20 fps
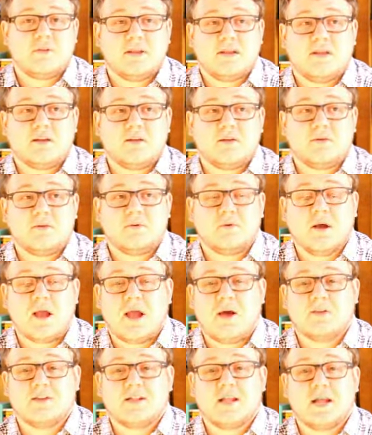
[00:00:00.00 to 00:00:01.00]
lead to
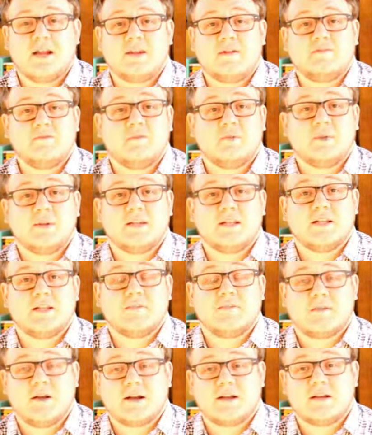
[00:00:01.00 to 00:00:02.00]
outside influences
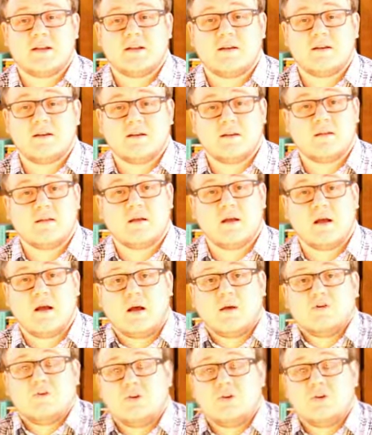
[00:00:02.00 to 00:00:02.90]
affecting uh,